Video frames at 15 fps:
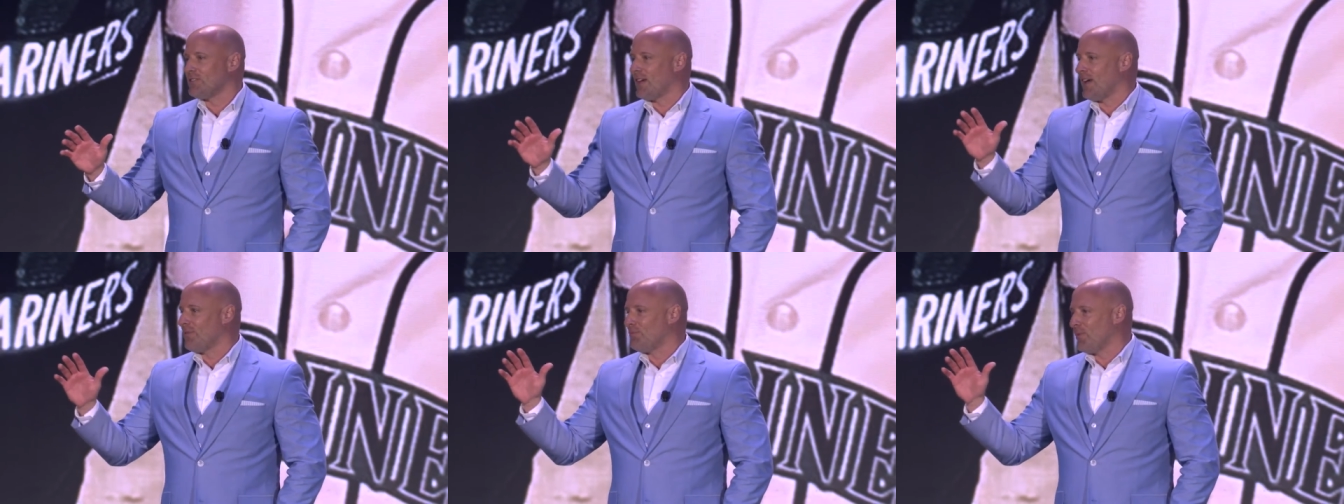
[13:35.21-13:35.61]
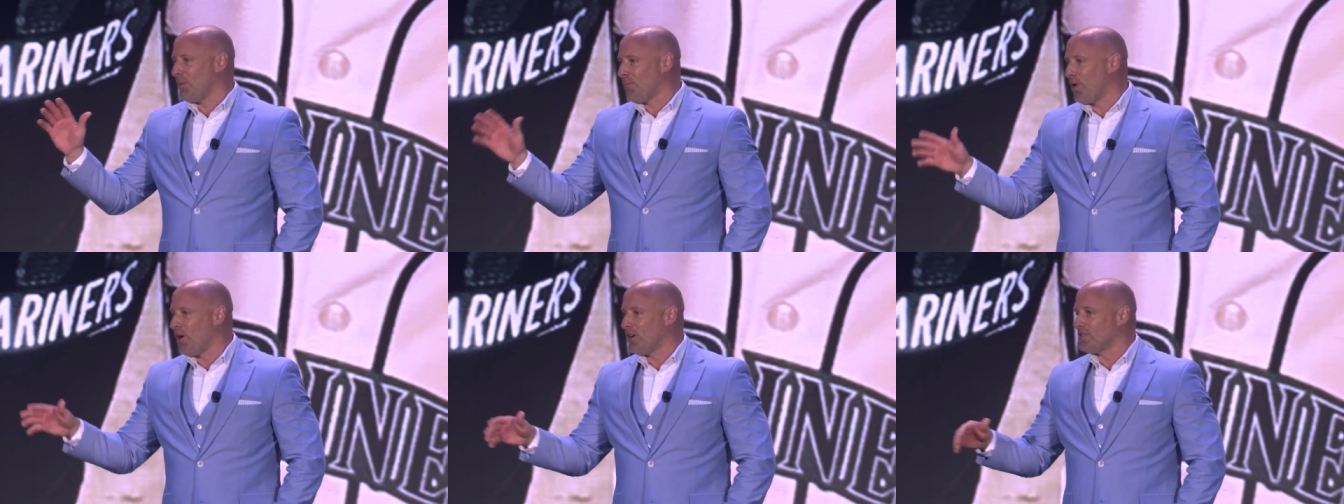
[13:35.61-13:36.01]
I
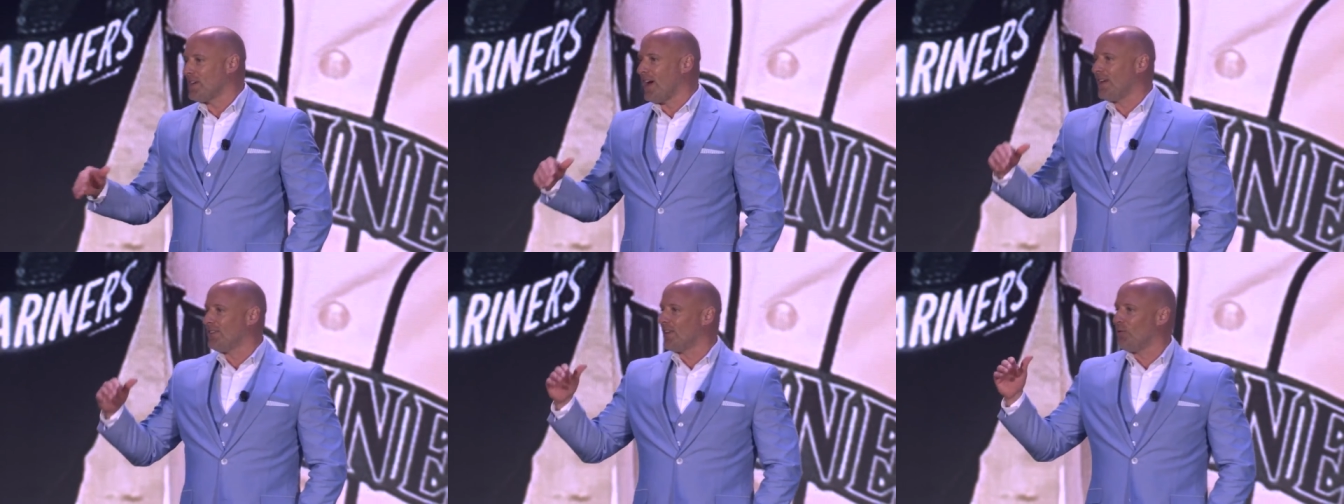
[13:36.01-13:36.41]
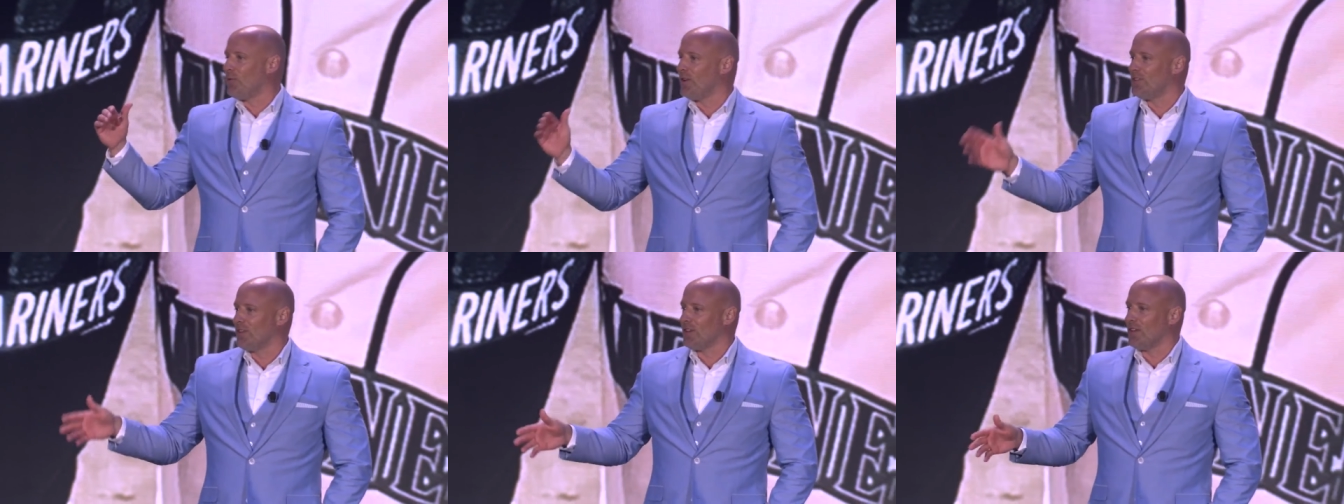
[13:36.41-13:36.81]
apologized I
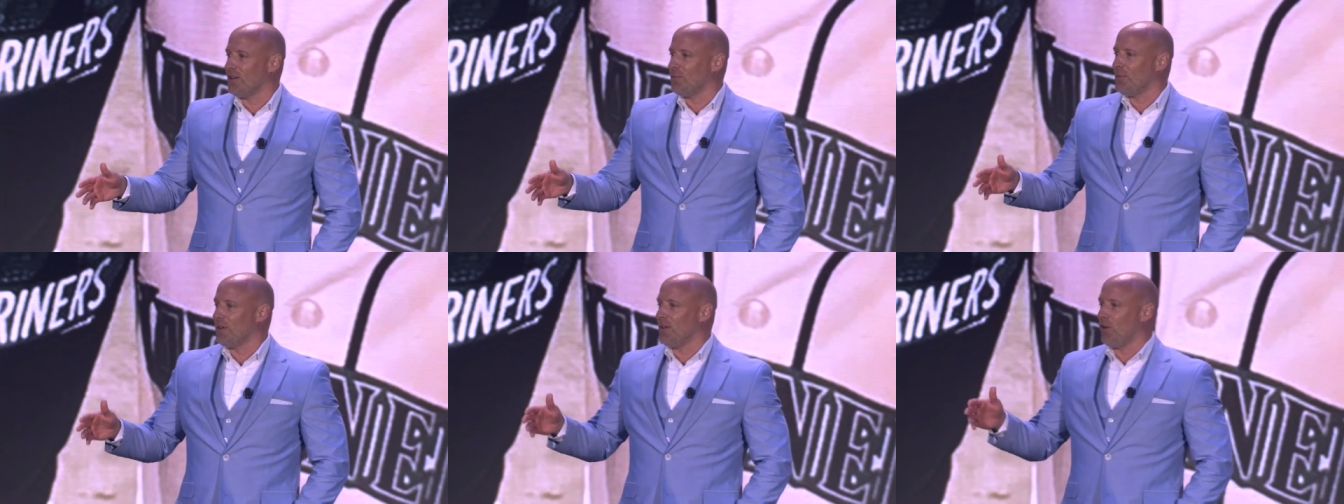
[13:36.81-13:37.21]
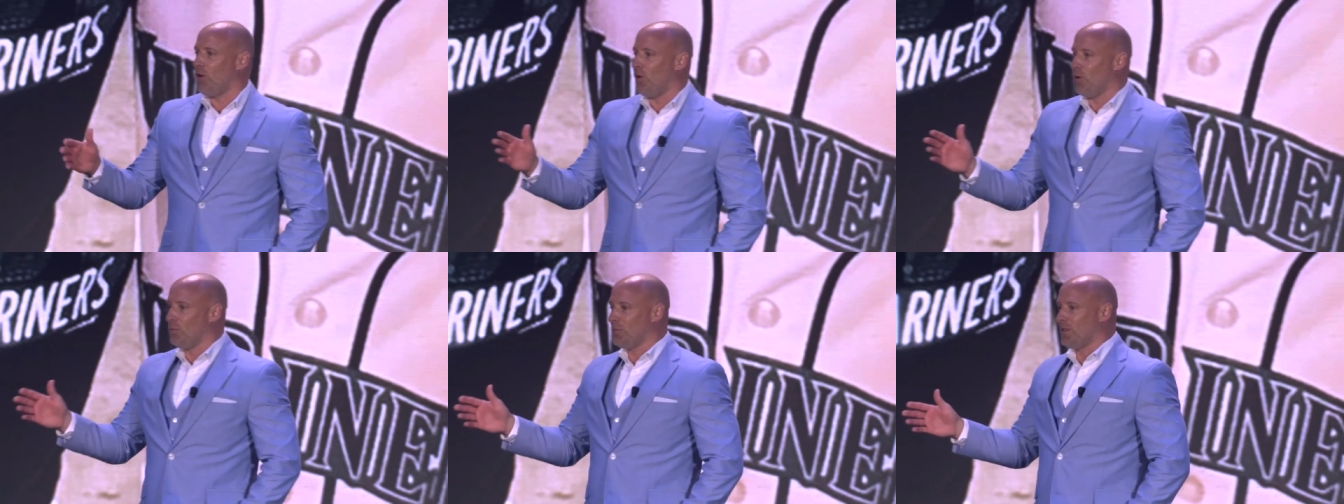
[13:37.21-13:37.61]
wasn't going to be
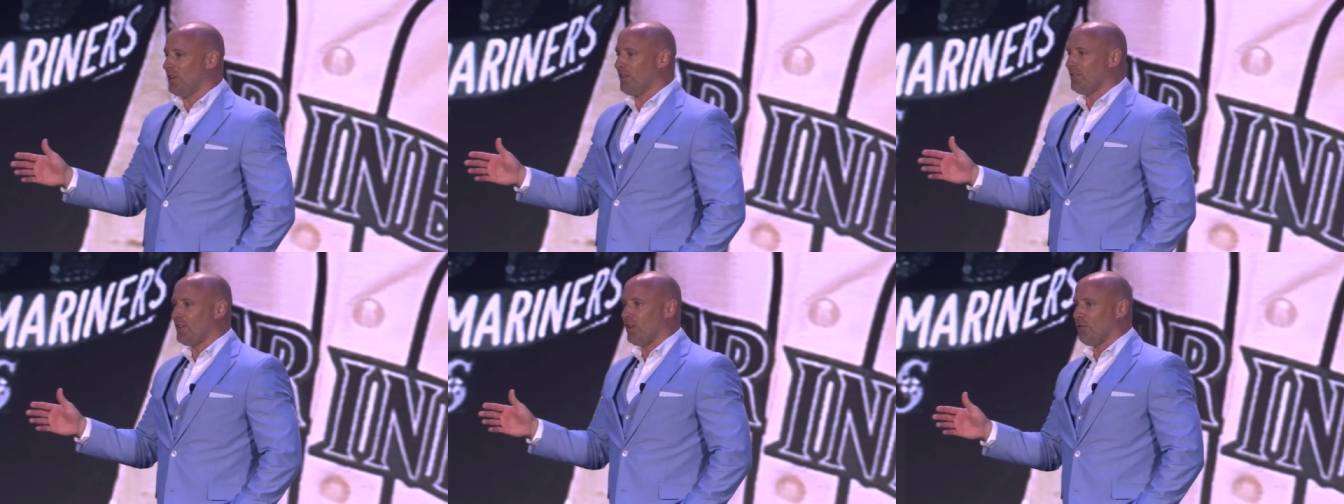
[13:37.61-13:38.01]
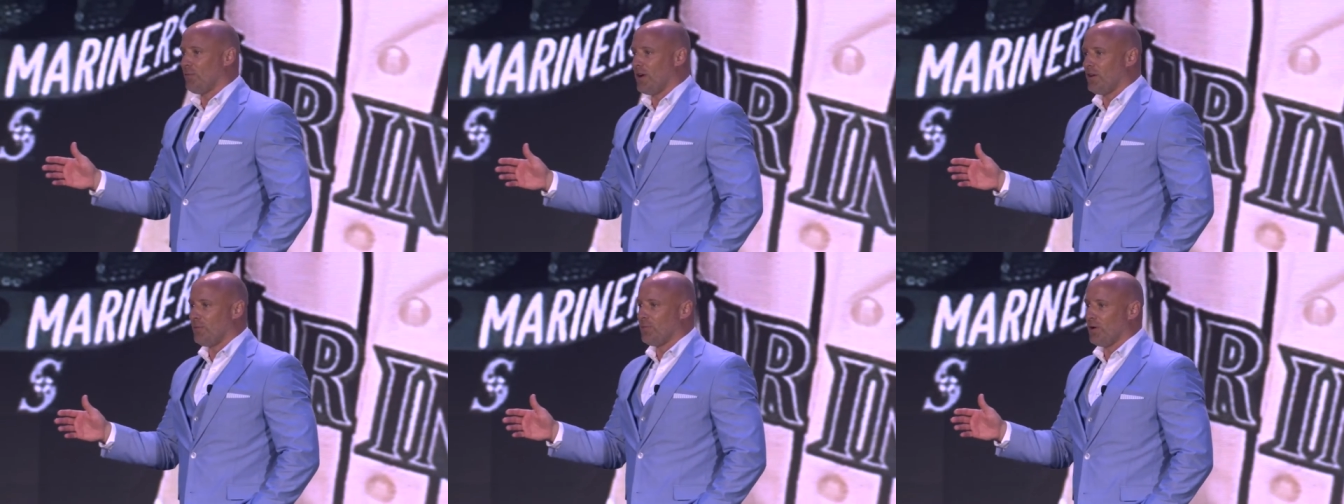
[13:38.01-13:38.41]
home to
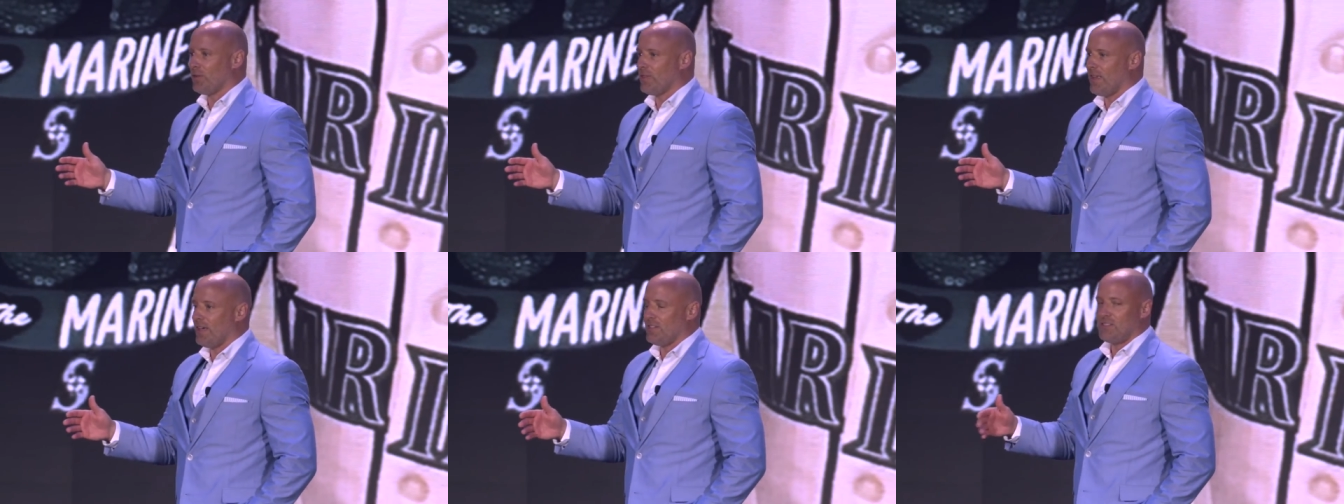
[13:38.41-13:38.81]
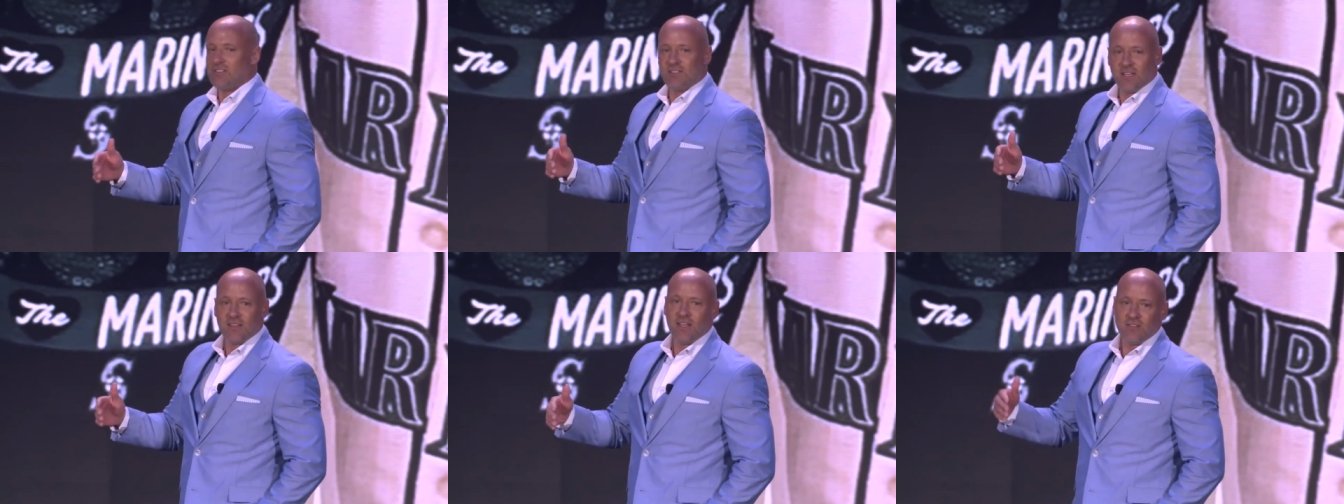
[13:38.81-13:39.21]
celebrate her birthday. And
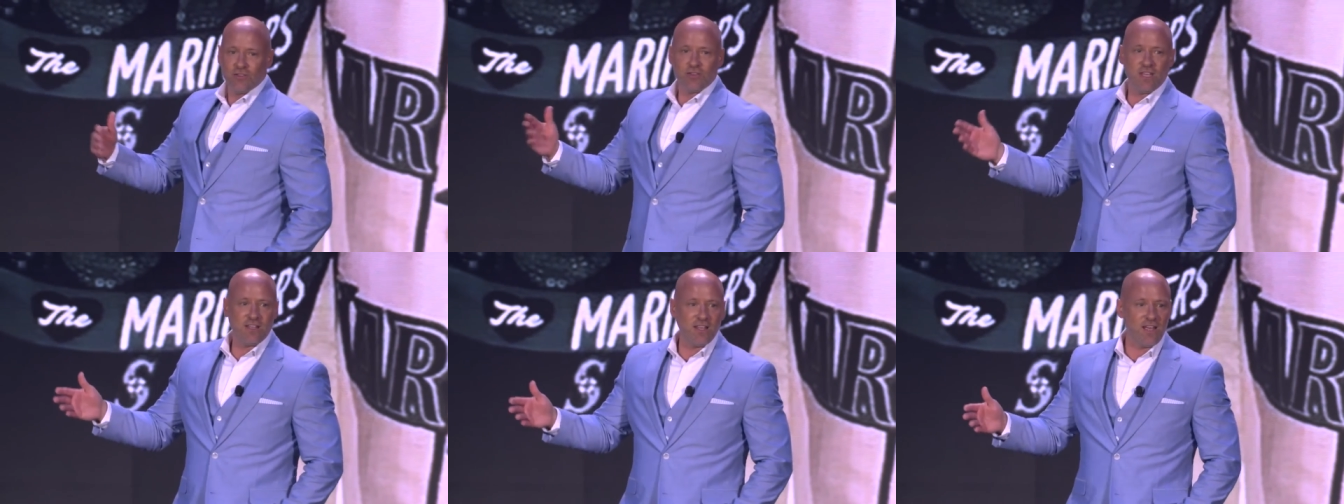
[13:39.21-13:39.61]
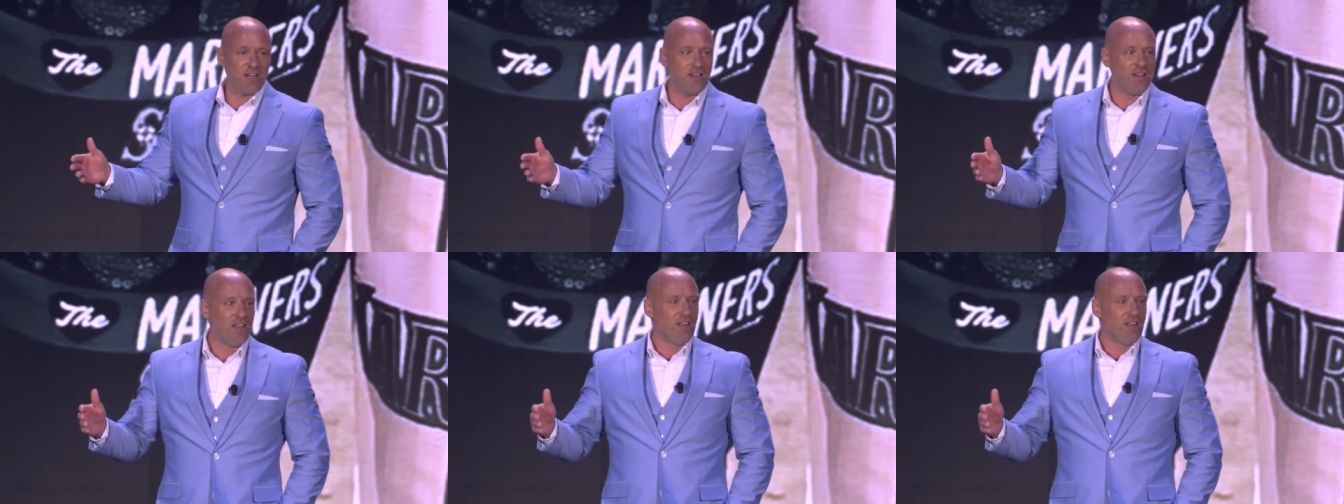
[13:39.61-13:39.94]
she's like, that's okay, Dad.